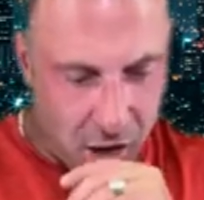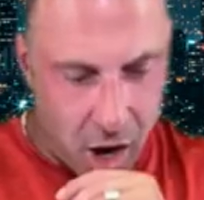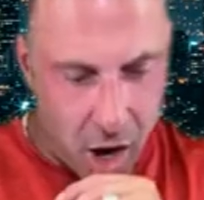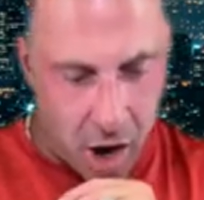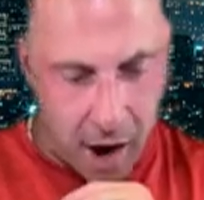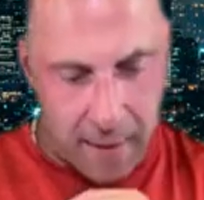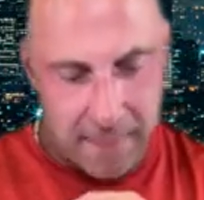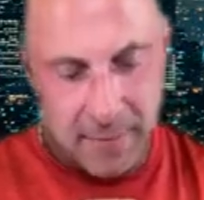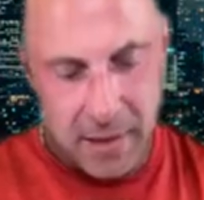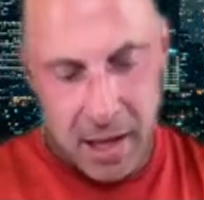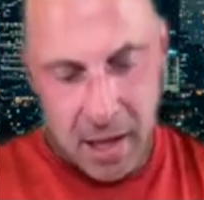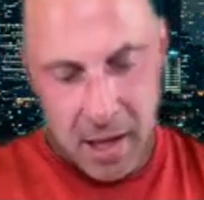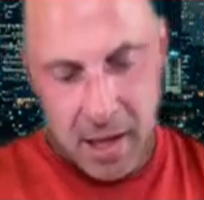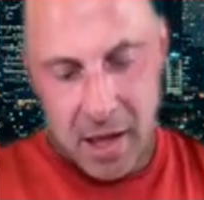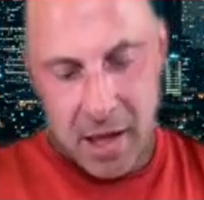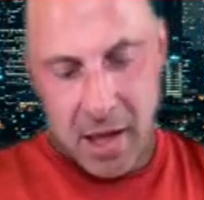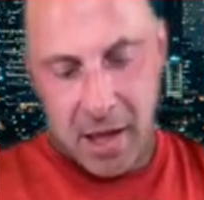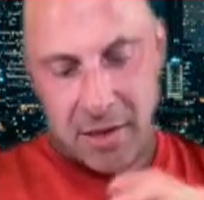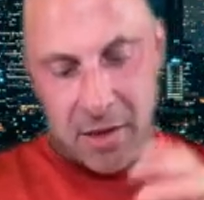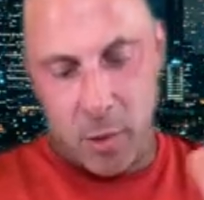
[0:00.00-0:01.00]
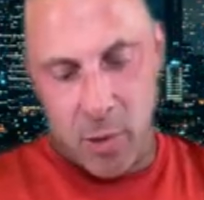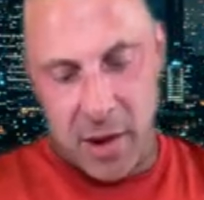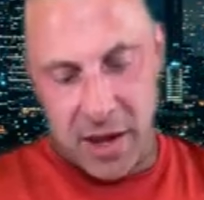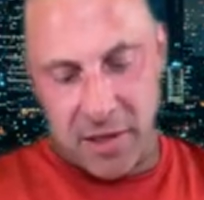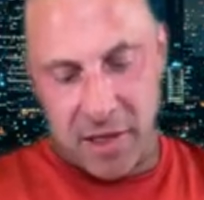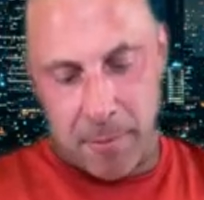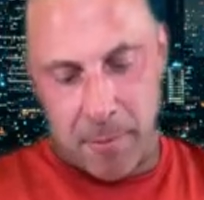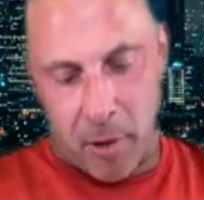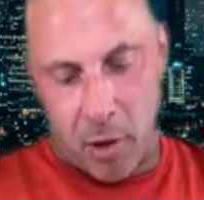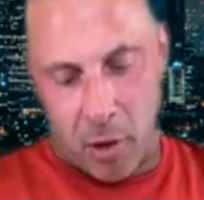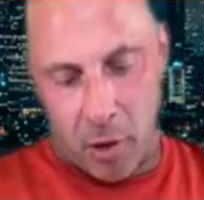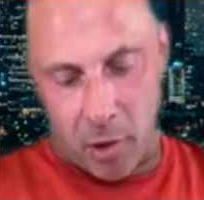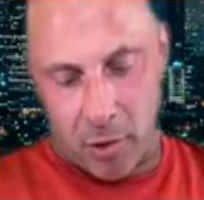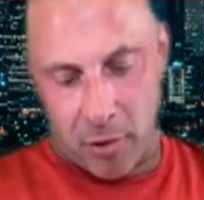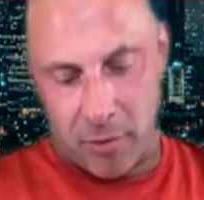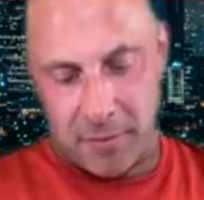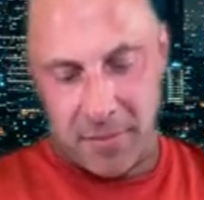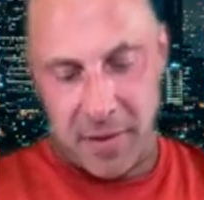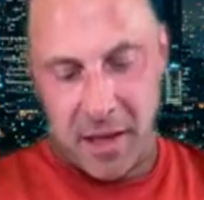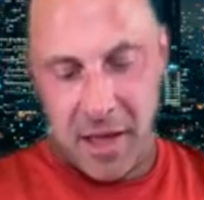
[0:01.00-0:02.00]
All right, the weekly
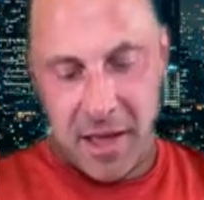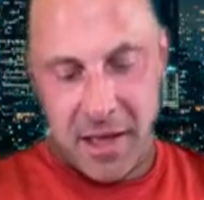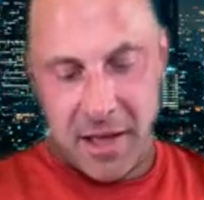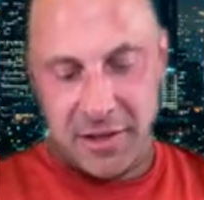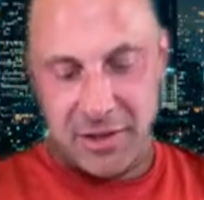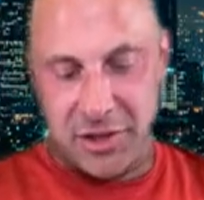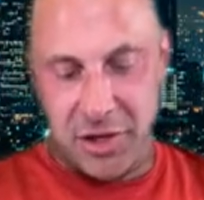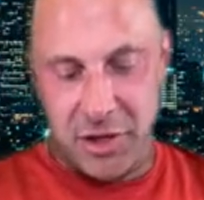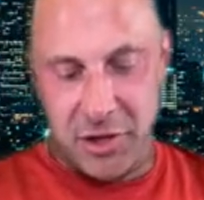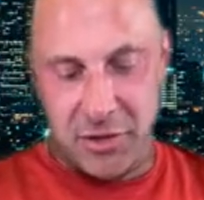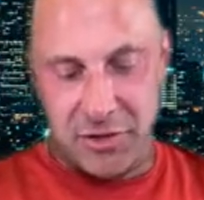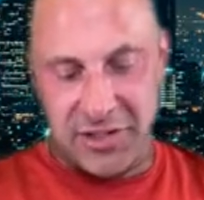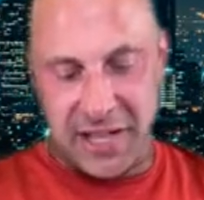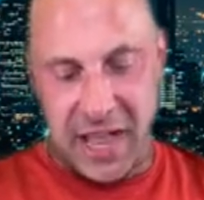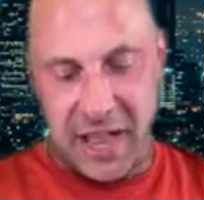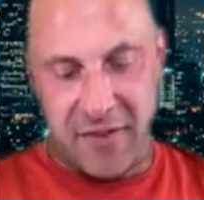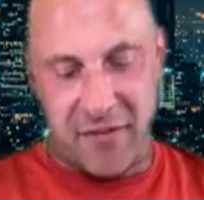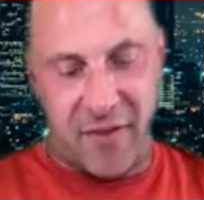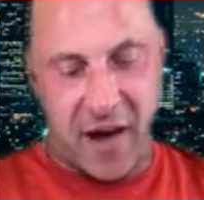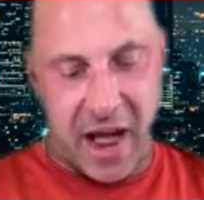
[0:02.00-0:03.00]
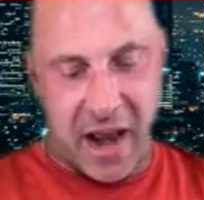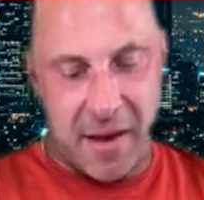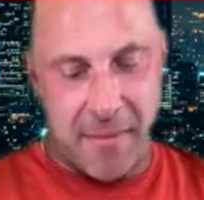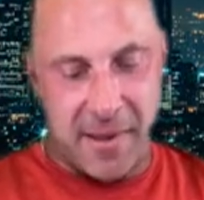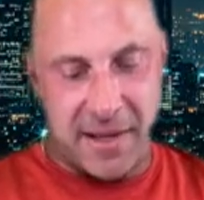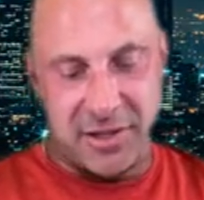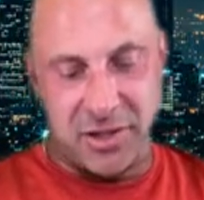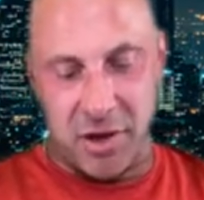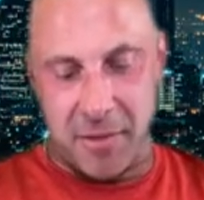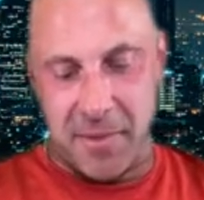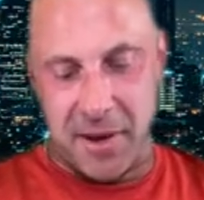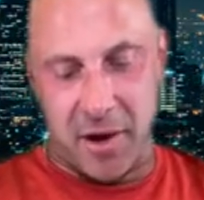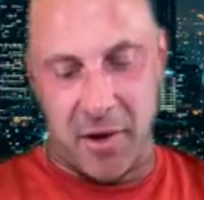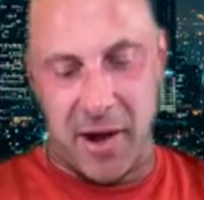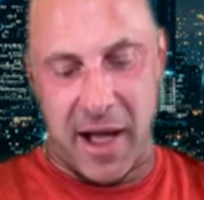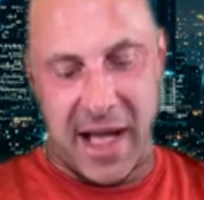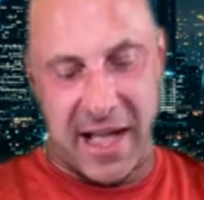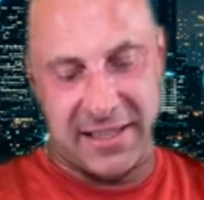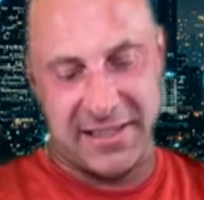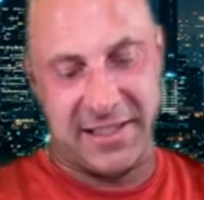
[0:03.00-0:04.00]
poll. Do you take vitamins or
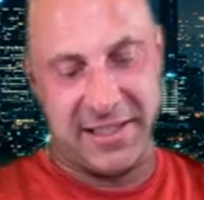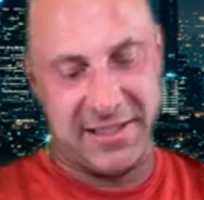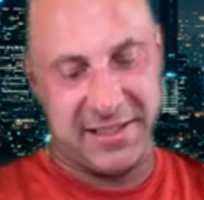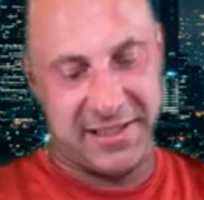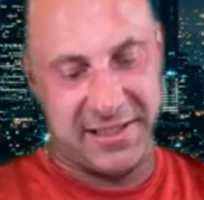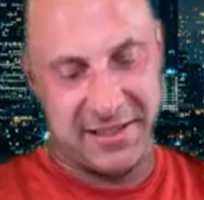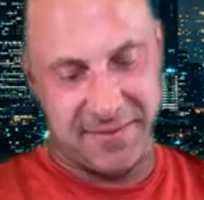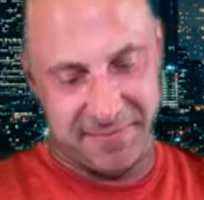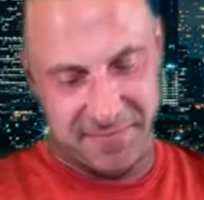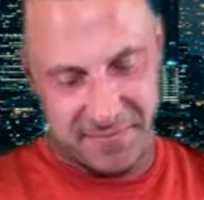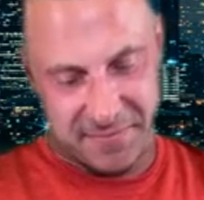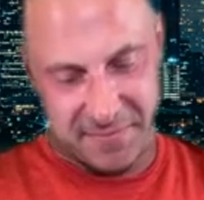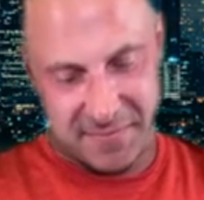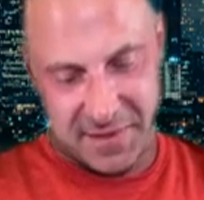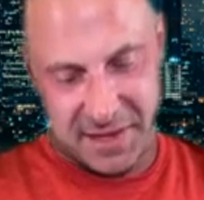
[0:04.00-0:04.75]
amino acids?